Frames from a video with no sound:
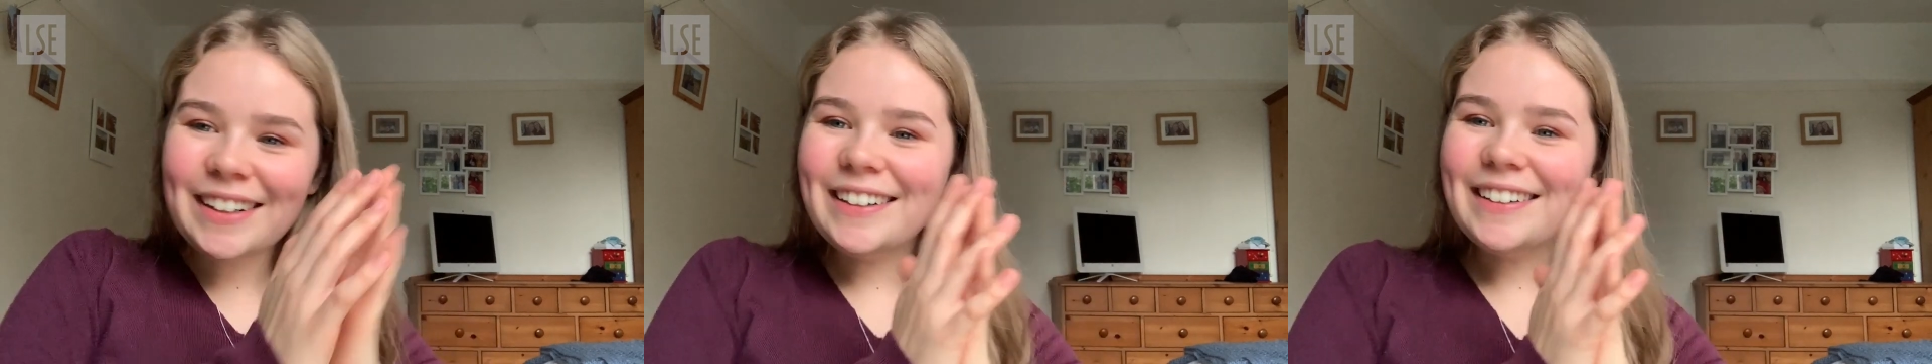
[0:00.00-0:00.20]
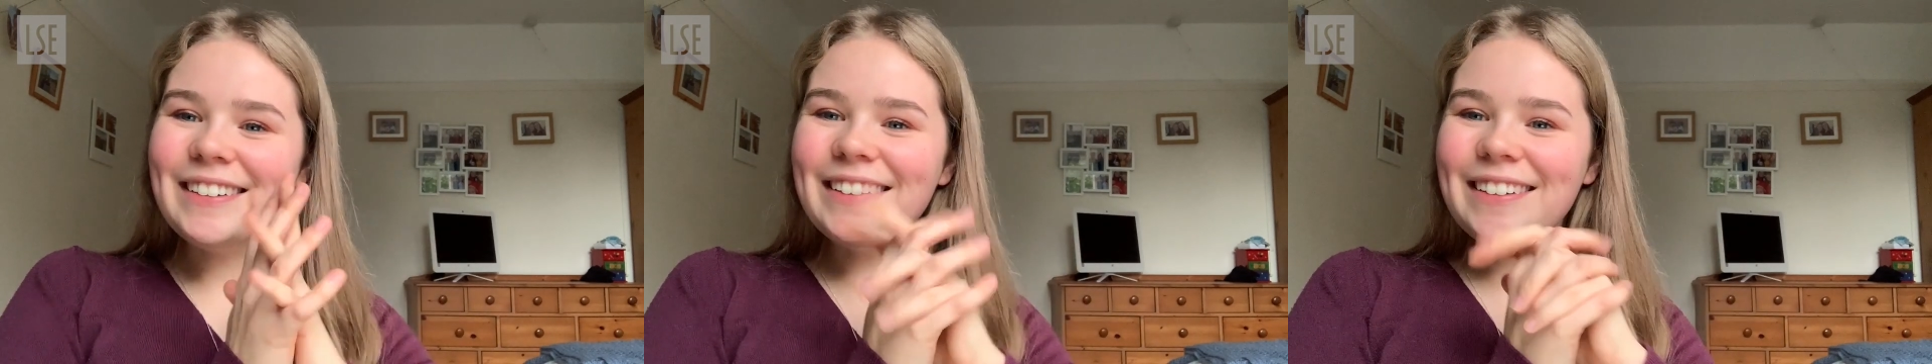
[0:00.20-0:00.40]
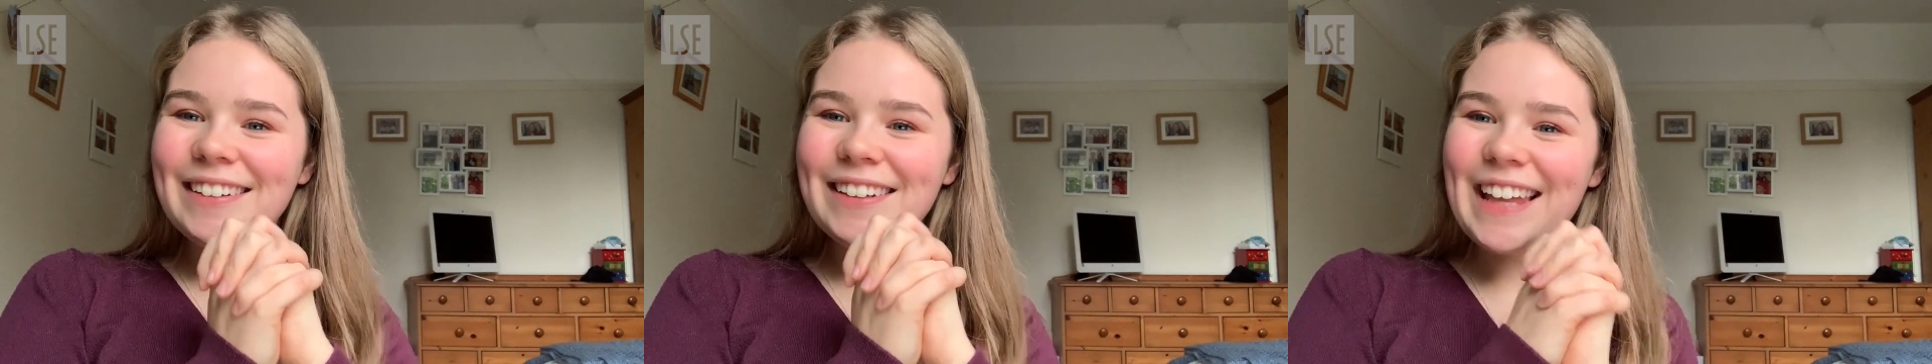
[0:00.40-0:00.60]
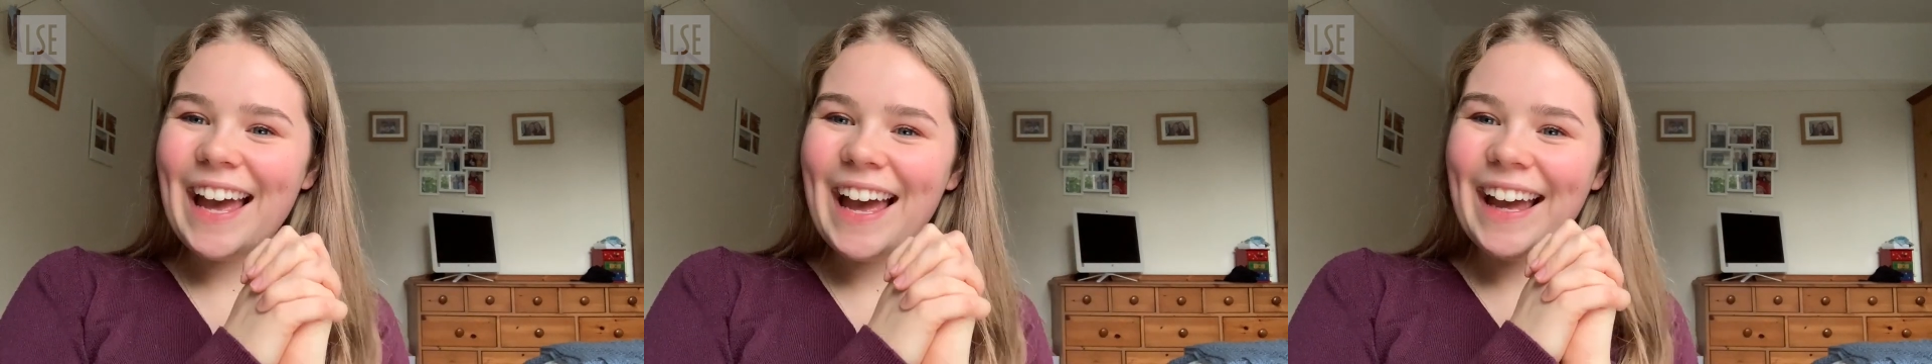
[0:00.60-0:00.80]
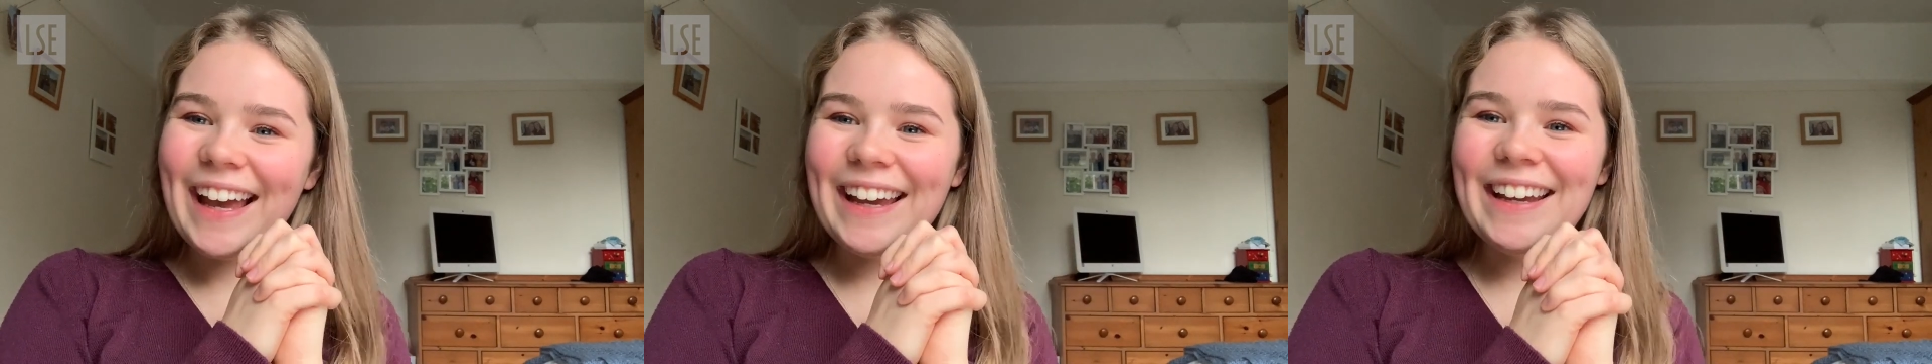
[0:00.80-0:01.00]
Oh,
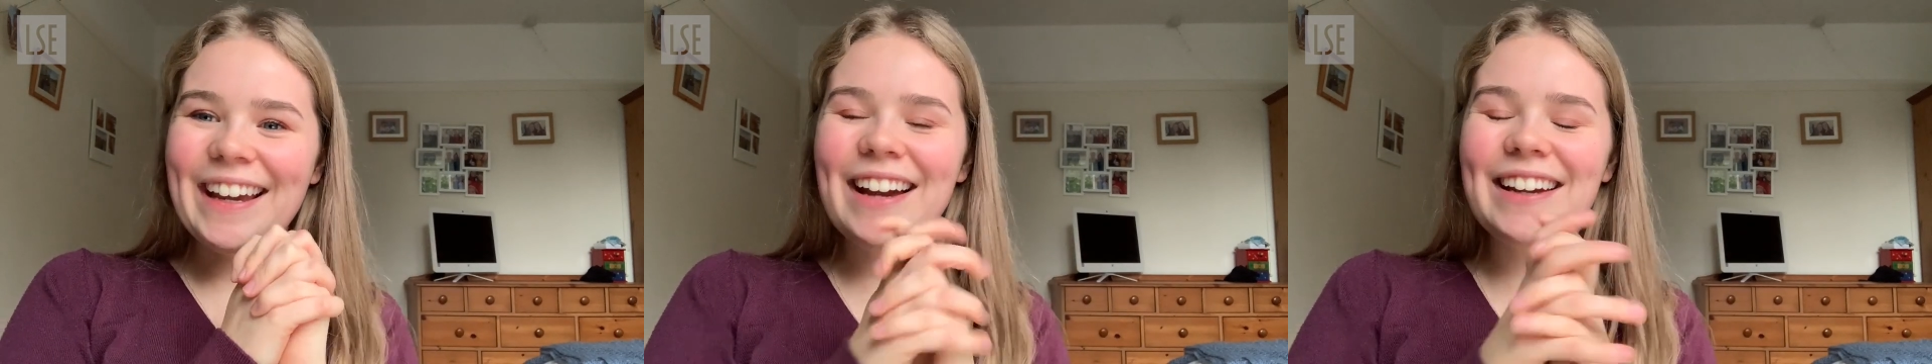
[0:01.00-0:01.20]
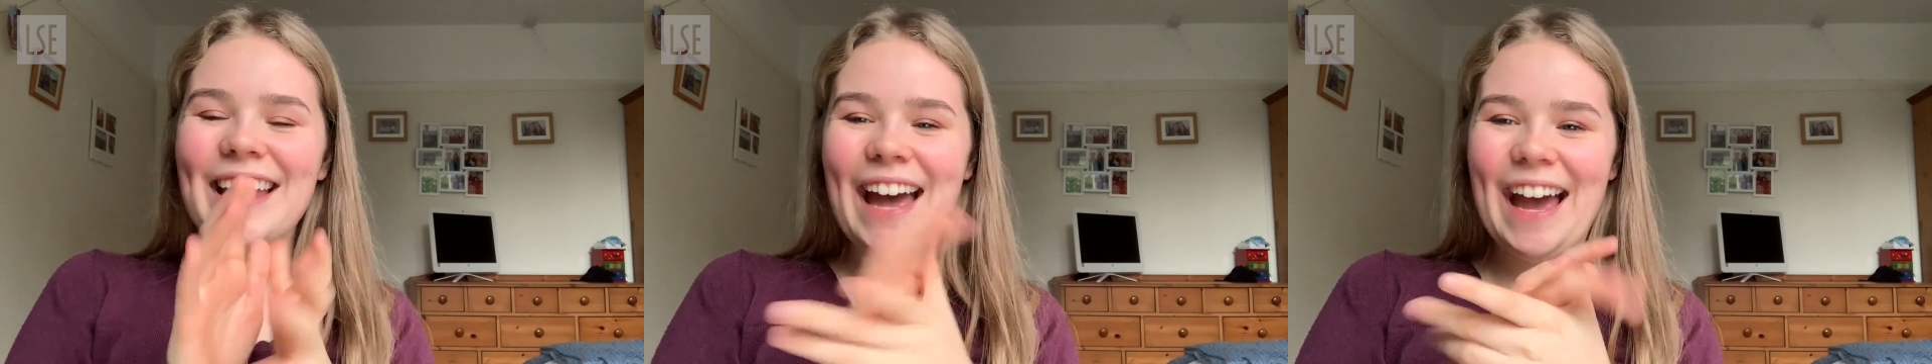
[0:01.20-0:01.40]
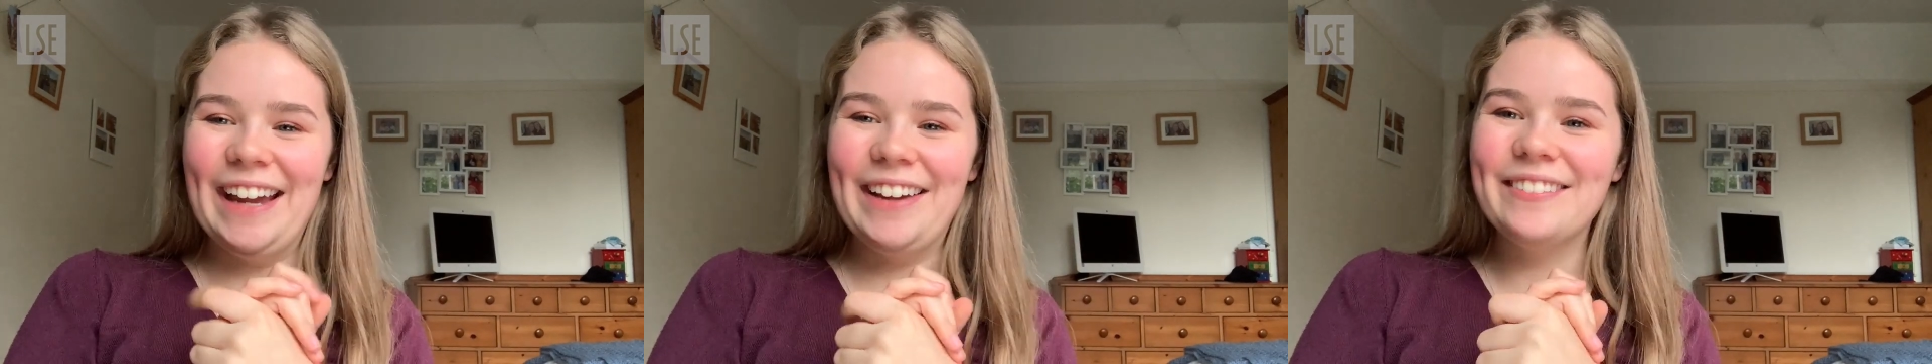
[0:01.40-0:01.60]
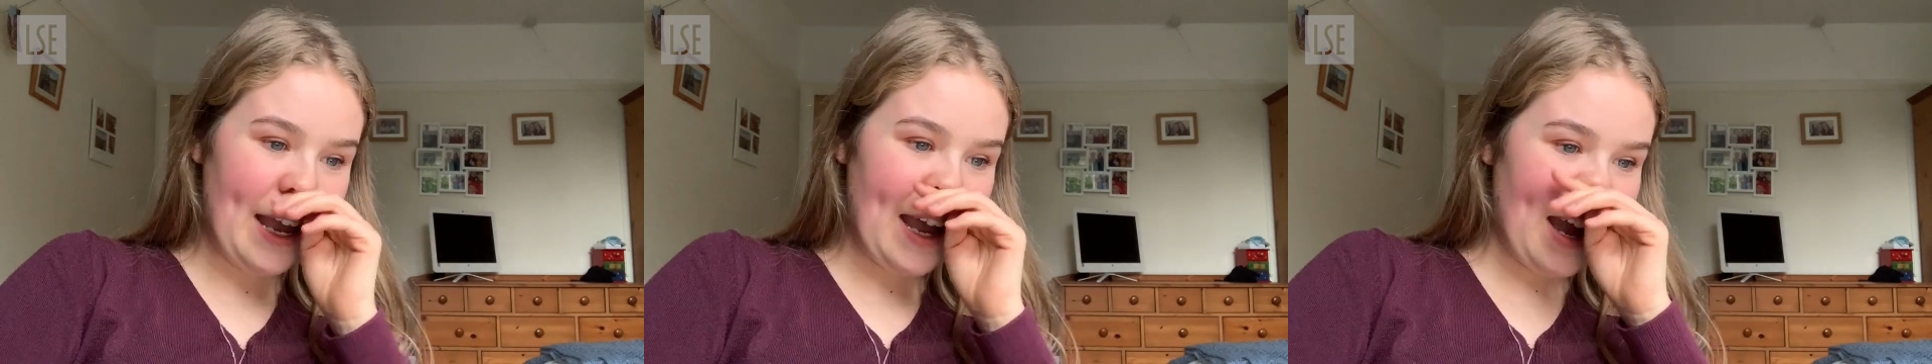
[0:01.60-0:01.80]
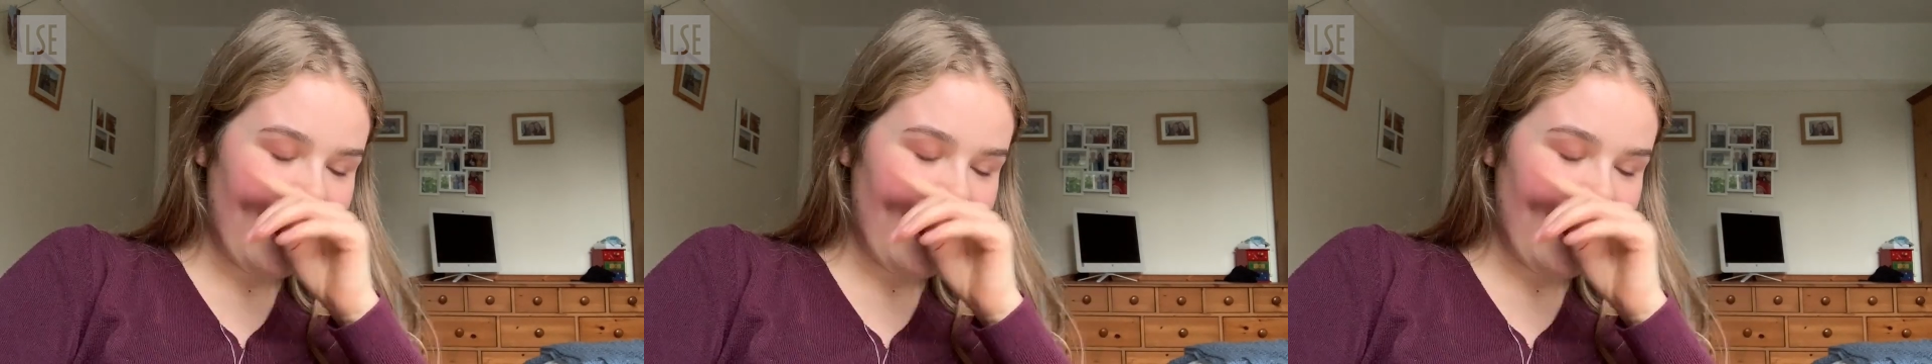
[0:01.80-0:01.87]
yay, okay.